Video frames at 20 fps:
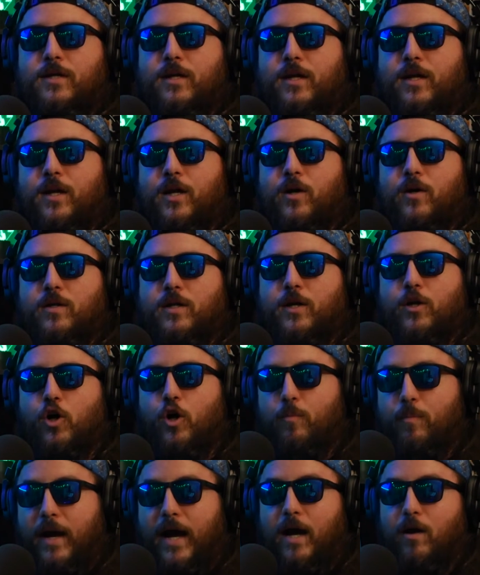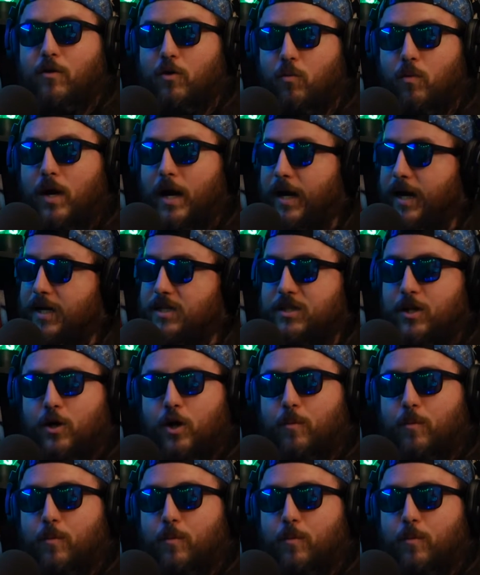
You know, and then her power, like I said,